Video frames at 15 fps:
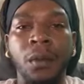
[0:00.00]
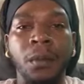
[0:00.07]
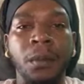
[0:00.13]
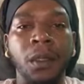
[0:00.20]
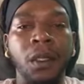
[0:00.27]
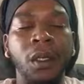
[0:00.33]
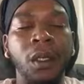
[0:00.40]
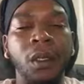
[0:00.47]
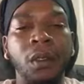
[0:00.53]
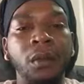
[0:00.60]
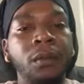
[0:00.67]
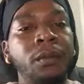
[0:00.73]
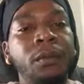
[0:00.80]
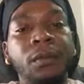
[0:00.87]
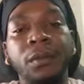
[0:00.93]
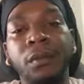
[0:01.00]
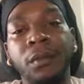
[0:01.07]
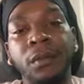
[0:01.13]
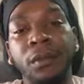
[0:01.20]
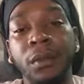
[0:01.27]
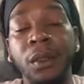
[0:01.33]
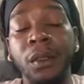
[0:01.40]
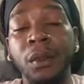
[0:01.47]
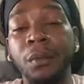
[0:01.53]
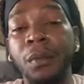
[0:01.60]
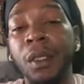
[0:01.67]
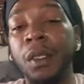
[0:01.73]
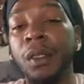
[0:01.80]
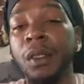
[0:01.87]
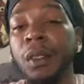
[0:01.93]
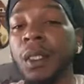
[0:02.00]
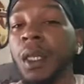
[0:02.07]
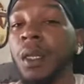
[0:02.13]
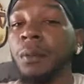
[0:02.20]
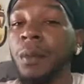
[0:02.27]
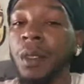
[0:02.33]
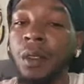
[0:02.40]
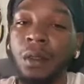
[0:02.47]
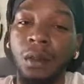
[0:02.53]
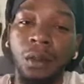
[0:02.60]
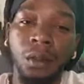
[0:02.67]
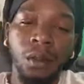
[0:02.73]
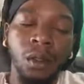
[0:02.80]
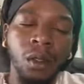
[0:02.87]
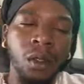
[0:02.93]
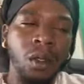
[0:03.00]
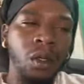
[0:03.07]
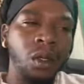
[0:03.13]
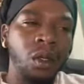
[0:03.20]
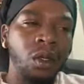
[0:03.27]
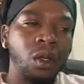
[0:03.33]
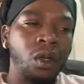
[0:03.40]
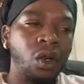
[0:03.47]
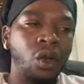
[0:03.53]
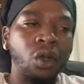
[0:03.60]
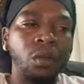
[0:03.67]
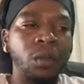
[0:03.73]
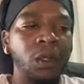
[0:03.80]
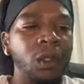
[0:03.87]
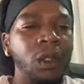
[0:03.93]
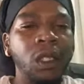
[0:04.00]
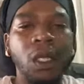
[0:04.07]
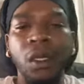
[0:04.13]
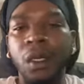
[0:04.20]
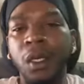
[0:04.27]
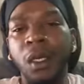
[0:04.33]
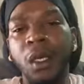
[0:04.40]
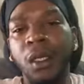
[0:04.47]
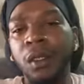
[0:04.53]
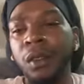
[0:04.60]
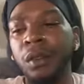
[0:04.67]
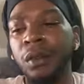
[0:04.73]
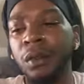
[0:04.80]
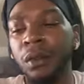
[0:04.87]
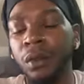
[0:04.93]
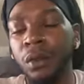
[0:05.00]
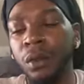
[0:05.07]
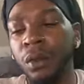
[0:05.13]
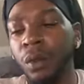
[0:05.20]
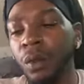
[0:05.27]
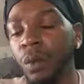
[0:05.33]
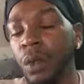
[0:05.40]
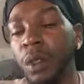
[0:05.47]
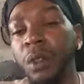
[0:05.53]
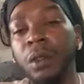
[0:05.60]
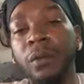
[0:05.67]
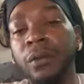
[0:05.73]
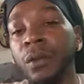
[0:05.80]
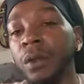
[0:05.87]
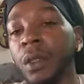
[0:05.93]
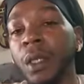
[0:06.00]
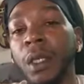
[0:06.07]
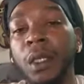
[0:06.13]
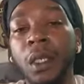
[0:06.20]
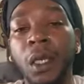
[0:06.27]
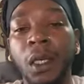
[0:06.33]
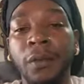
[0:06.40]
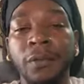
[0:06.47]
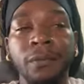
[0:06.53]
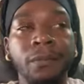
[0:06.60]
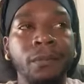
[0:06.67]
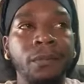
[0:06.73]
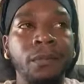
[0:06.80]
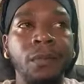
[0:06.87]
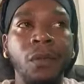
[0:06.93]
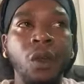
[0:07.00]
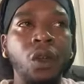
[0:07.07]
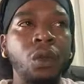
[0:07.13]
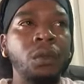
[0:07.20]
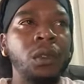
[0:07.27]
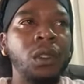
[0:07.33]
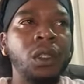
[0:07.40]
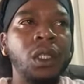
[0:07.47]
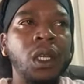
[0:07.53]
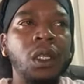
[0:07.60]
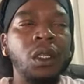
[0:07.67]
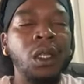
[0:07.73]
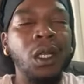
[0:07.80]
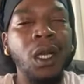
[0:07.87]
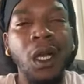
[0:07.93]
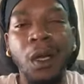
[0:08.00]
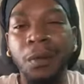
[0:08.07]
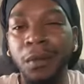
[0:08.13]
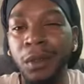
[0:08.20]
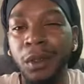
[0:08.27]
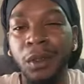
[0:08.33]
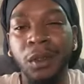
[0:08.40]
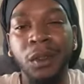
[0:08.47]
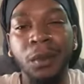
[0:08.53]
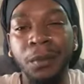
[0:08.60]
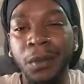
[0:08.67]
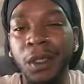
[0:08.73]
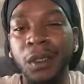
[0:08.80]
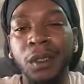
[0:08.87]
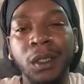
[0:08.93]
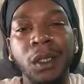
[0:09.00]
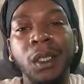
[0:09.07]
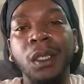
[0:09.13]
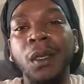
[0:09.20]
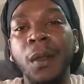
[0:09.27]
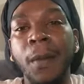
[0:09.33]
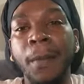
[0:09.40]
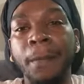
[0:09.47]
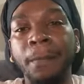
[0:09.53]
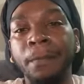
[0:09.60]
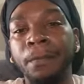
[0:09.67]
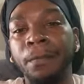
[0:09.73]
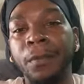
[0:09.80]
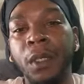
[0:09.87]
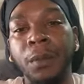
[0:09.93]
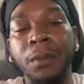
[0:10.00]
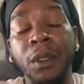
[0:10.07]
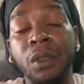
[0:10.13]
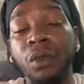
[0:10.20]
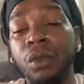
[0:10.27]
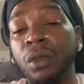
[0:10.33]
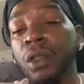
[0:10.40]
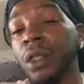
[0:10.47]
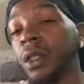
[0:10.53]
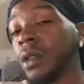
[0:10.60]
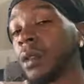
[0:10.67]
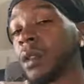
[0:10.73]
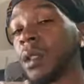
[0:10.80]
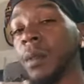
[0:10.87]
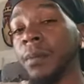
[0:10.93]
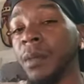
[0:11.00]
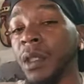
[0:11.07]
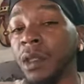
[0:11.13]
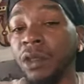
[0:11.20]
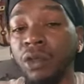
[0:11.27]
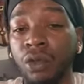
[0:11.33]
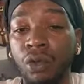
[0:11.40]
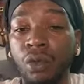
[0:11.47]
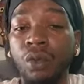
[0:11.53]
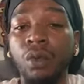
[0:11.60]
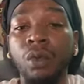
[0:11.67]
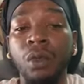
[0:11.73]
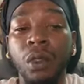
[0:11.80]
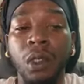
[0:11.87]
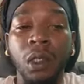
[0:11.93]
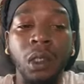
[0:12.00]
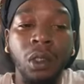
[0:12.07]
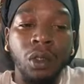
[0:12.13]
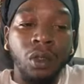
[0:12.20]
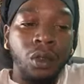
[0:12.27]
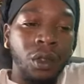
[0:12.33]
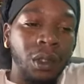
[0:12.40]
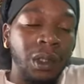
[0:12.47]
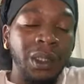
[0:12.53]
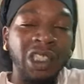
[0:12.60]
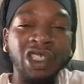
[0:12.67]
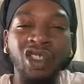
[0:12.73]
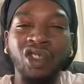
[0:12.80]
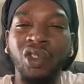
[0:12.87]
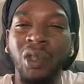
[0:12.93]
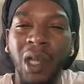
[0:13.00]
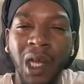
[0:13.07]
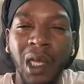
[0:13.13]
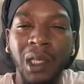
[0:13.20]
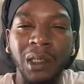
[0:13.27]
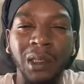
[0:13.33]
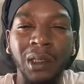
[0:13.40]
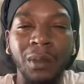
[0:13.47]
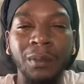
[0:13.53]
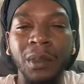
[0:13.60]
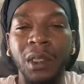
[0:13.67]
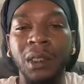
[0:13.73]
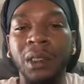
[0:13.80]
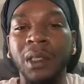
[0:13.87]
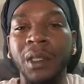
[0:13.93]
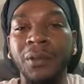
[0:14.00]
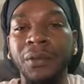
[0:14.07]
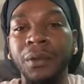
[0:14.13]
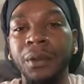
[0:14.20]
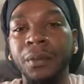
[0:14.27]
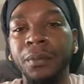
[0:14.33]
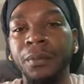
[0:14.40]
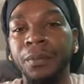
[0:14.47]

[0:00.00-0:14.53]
But uh, in the meantime, I hope that y'all had a wonderful day. I hope that y'all accomplish something today. I mean, you learn something new. At least try something different.